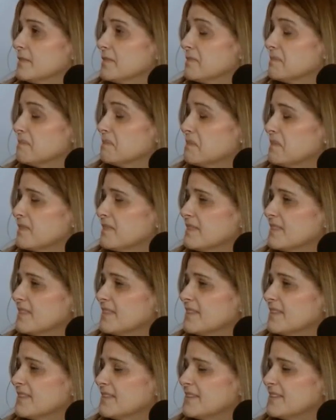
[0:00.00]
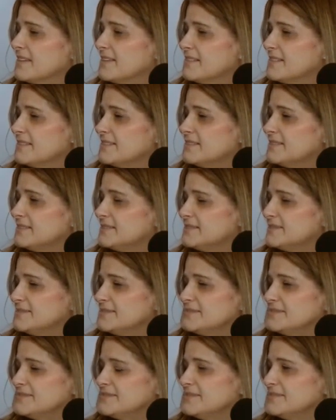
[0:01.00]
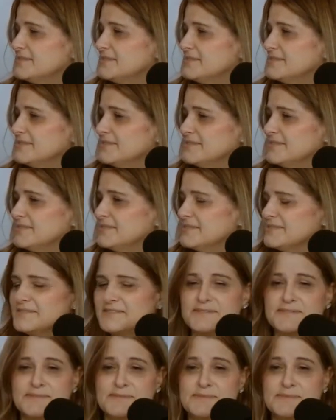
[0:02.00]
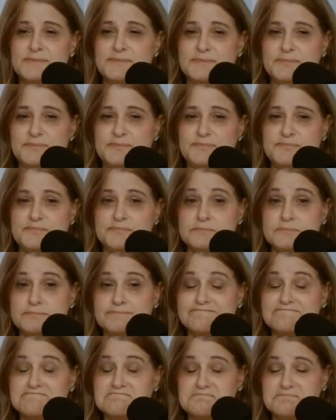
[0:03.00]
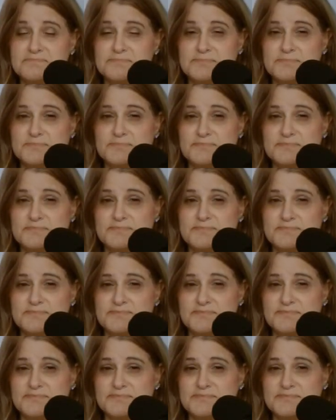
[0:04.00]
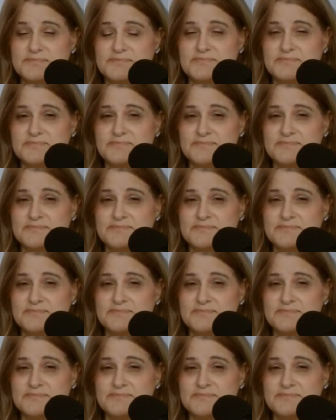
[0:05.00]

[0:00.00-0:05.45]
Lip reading: No words are spoken by the person on screen.